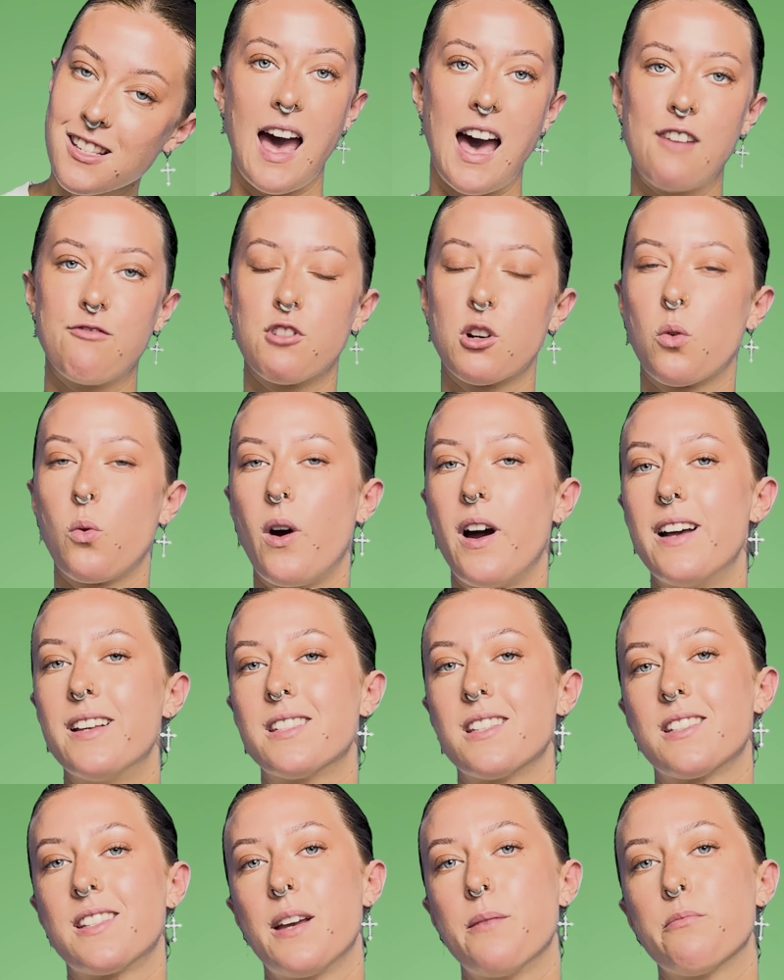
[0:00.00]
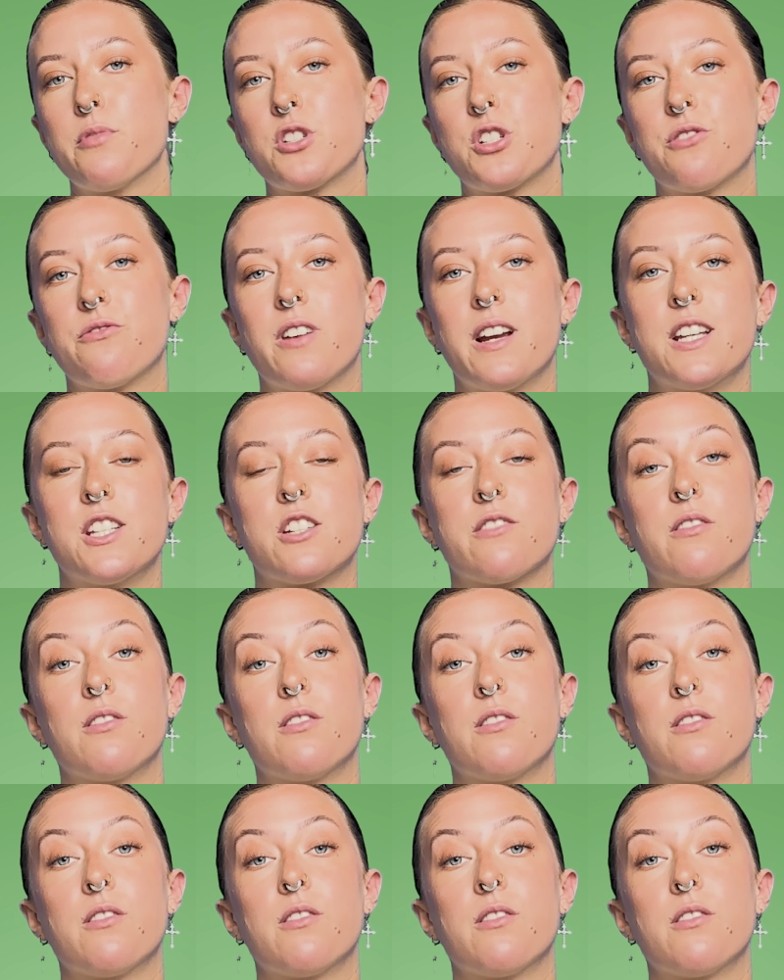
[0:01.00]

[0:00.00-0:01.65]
and requires a temperature range of